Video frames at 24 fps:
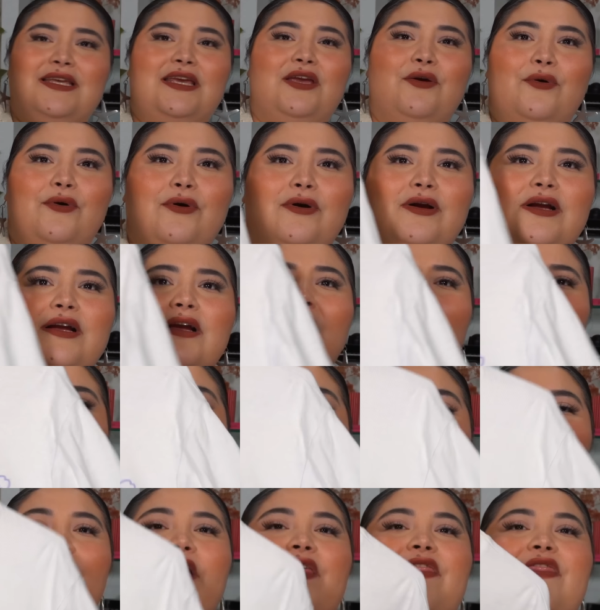Eeyore
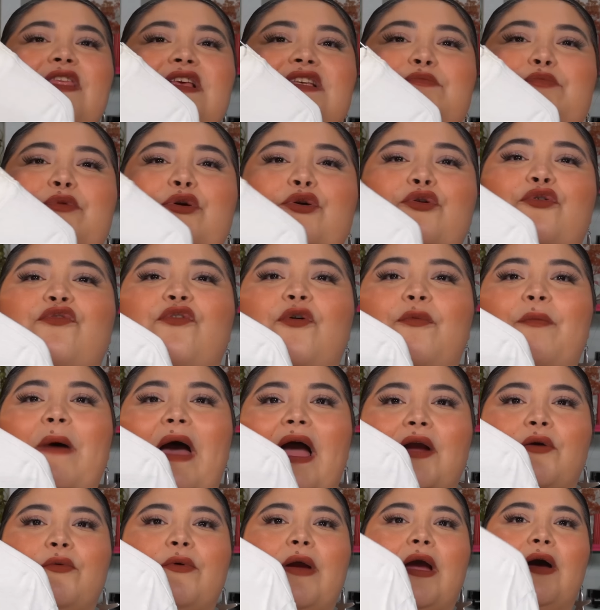with this beautiful
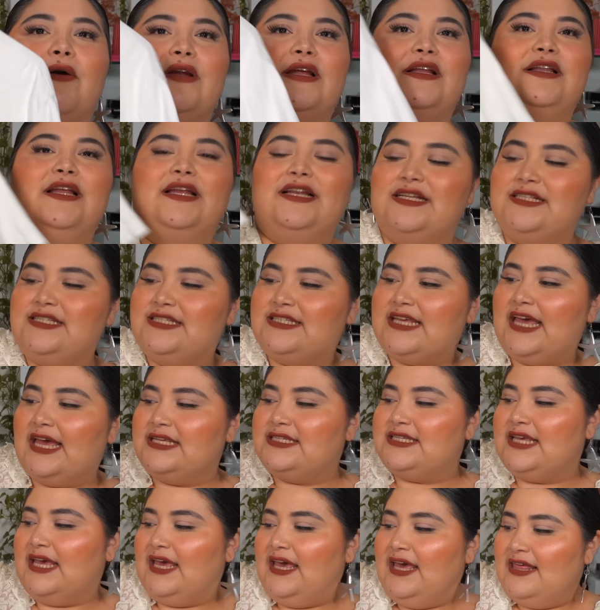background and then it
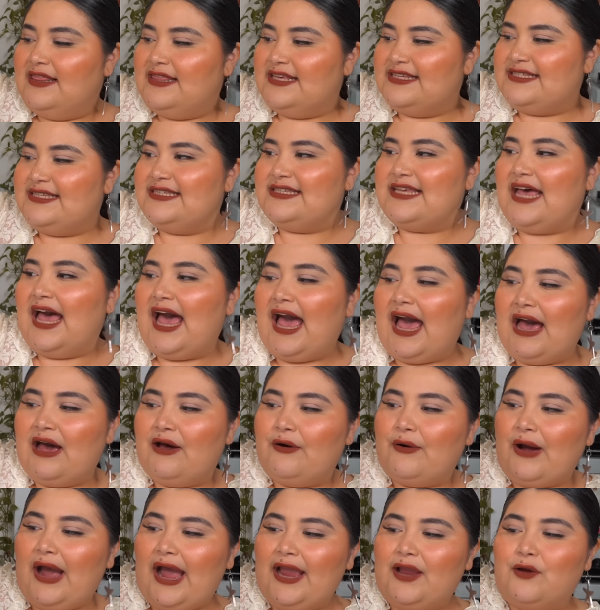says this is
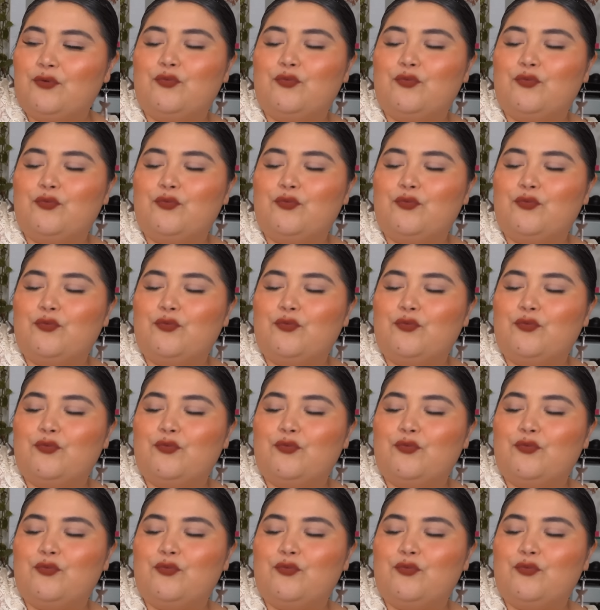how i